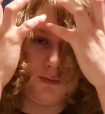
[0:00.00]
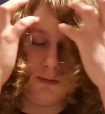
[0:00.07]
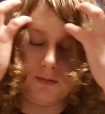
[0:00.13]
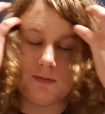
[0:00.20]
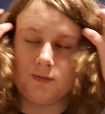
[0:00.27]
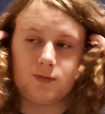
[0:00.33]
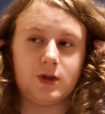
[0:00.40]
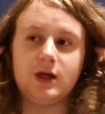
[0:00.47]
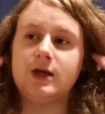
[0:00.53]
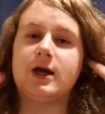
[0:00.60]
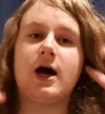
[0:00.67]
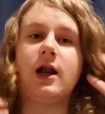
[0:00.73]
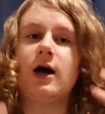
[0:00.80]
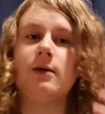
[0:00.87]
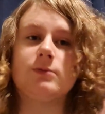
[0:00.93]
they can
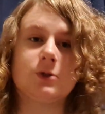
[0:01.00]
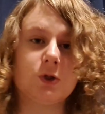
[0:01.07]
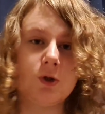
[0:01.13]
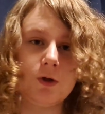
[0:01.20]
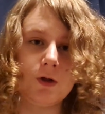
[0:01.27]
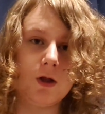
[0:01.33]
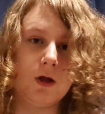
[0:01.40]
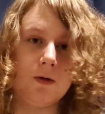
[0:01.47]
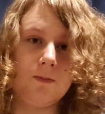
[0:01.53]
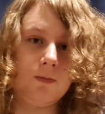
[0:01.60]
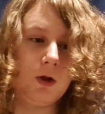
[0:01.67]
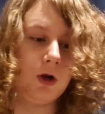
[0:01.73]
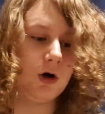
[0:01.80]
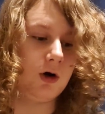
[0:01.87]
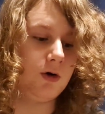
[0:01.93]
absolutely, you
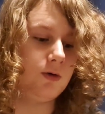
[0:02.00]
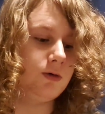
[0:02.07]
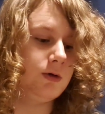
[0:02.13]
know,